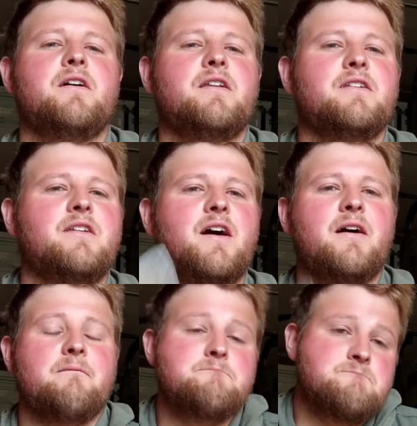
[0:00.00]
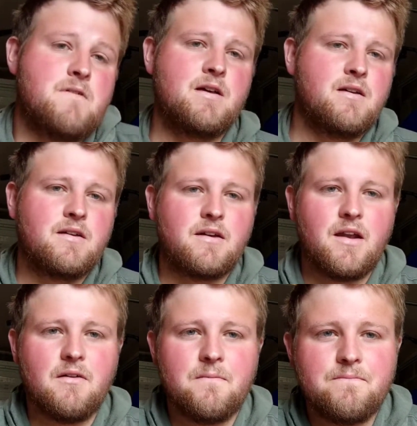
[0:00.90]
And, uh, you
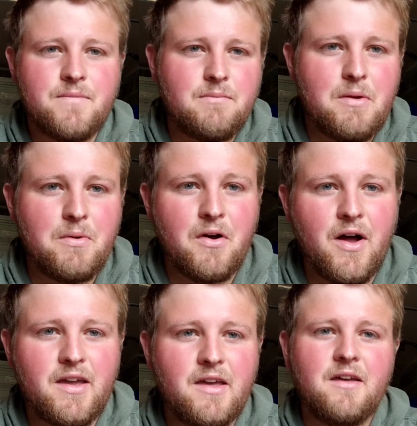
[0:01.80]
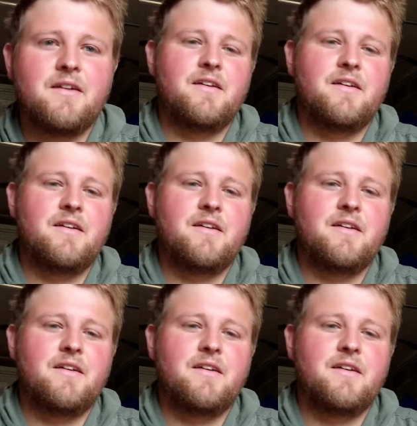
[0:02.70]
know, people don't like it.